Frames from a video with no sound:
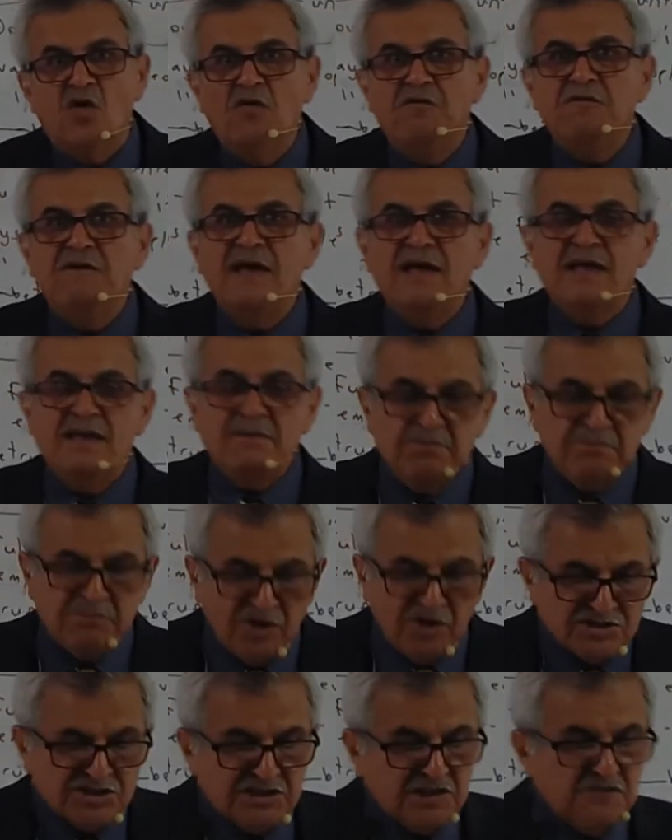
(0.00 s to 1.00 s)
a
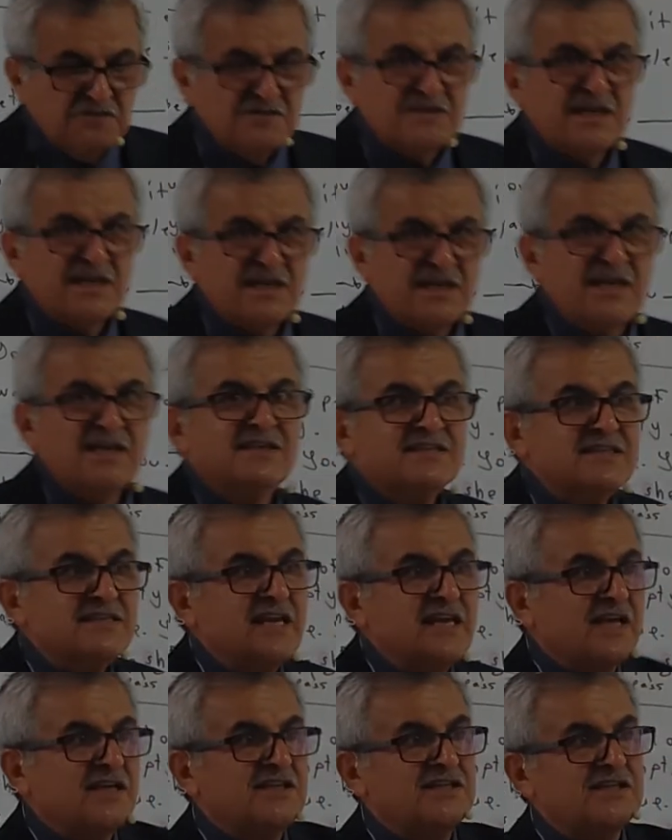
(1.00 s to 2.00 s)
positive sentence
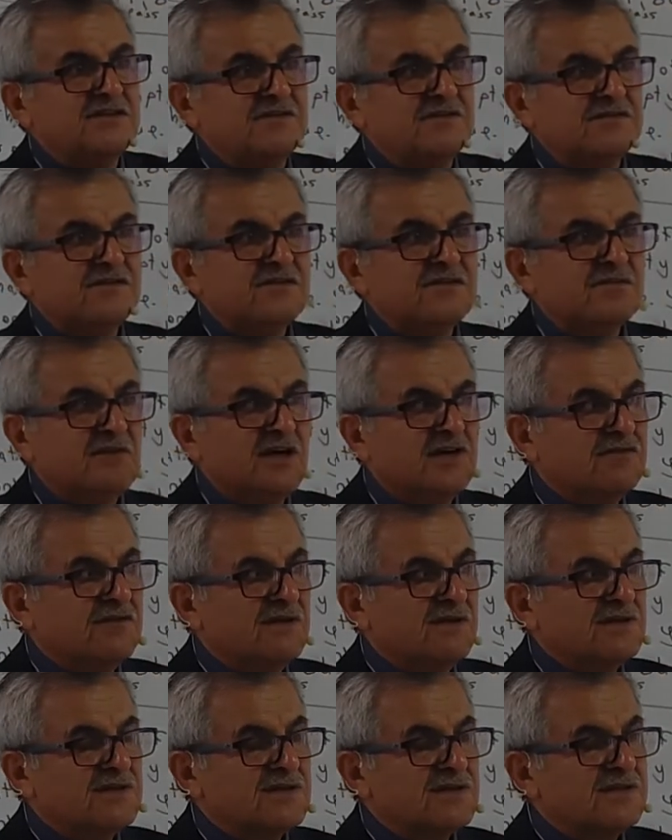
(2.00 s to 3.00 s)
negative, my
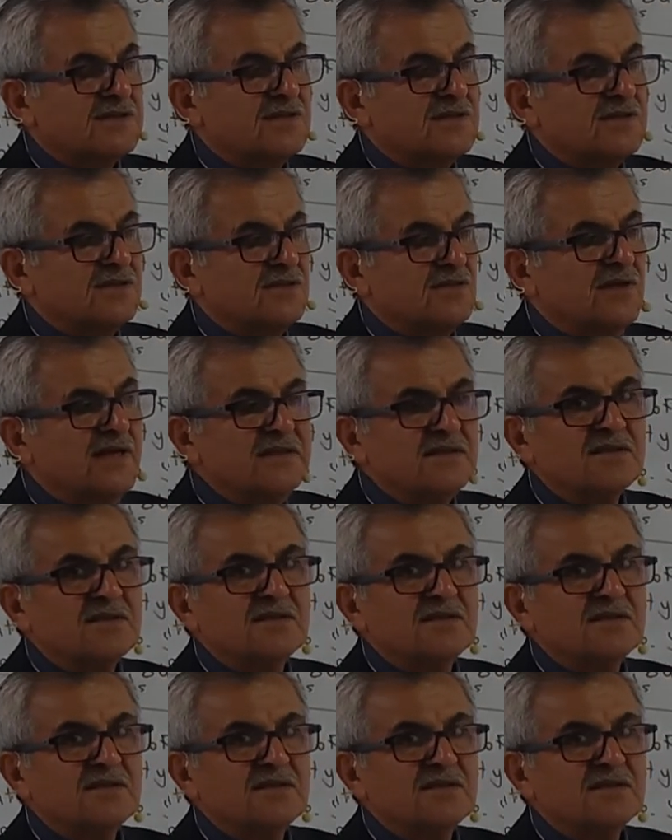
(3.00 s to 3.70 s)
friends. Right?